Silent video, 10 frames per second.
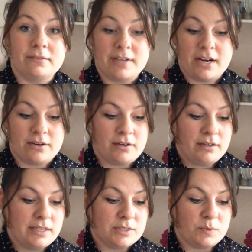of yarn.
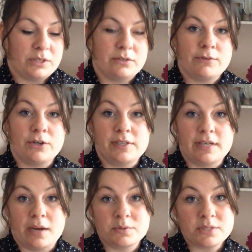It's one of her
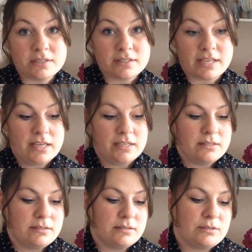Yowza
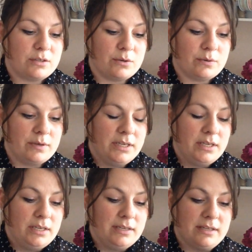skeins, so
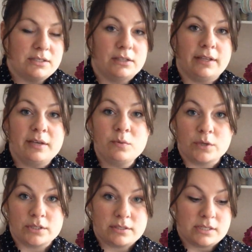it's a light
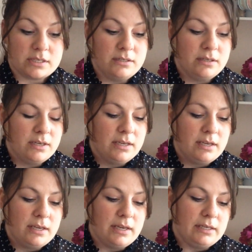worsted,
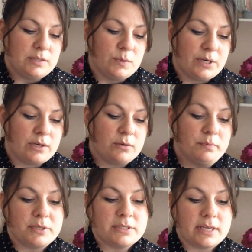and it's 100%
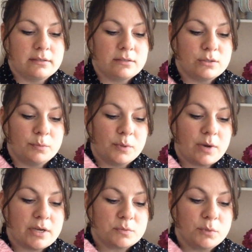
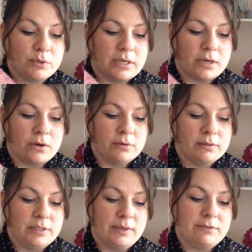superwash merino.
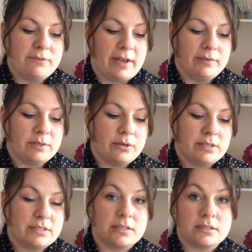You get
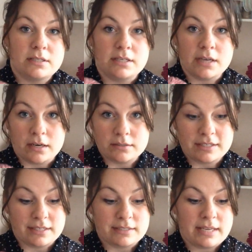560 yards,
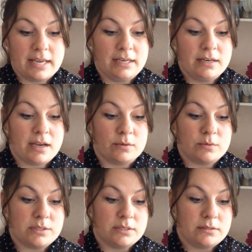and it's 8
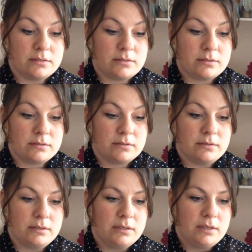ounces.
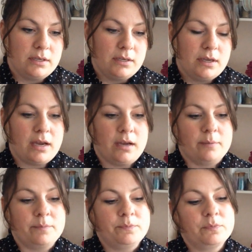
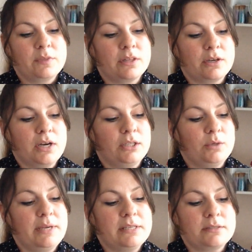The
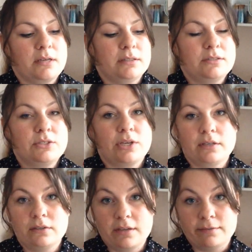colorway is called
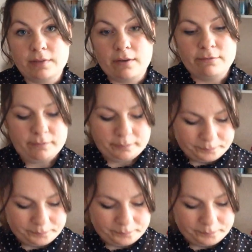Tunnel of Love.